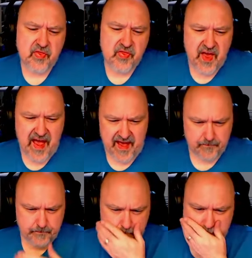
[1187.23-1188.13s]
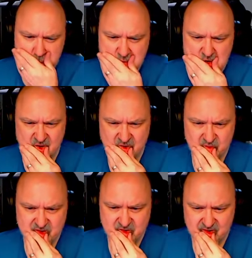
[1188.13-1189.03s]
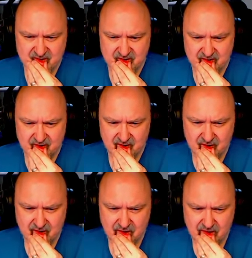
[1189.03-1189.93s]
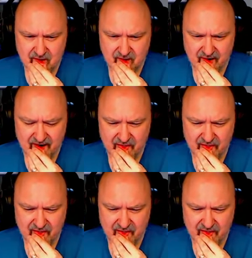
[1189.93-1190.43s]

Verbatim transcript: That is restricted, I